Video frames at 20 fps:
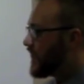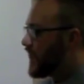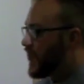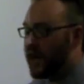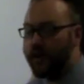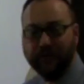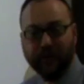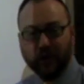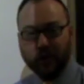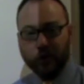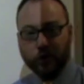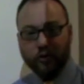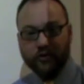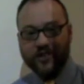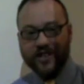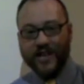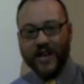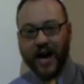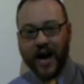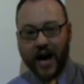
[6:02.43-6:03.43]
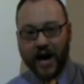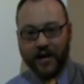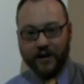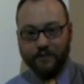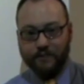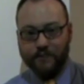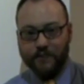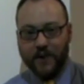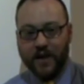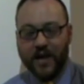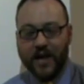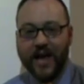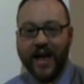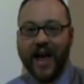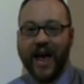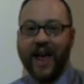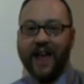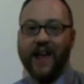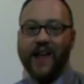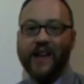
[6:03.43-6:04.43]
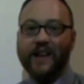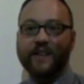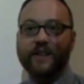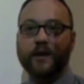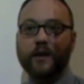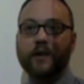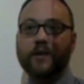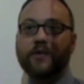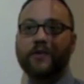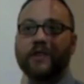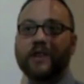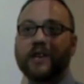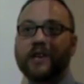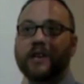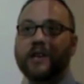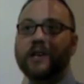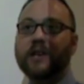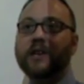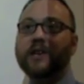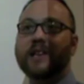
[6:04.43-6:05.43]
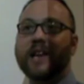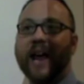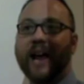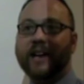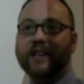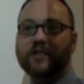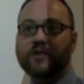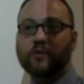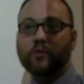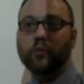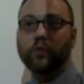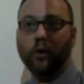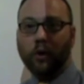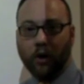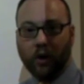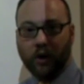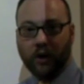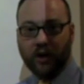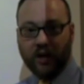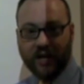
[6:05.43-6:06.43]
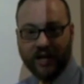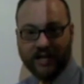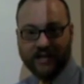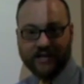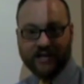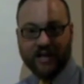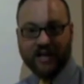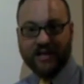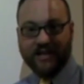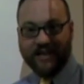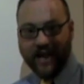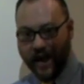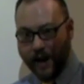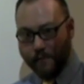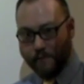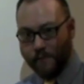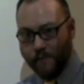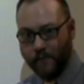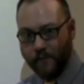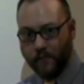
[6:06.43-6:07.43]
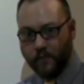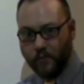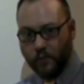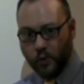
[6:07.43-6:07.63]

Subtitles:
If you're using an, and the next word is dem,